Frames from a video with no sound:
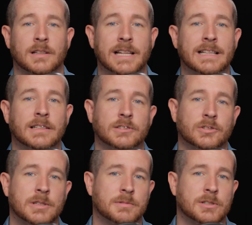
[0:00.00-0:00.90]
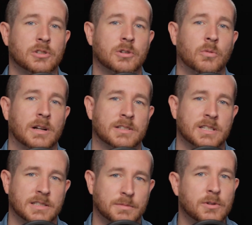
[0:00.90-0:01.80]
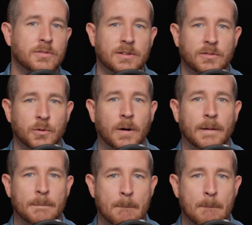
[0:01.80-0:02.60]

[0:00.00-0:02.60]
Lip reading: a link in the description. You can watch this movie if you want.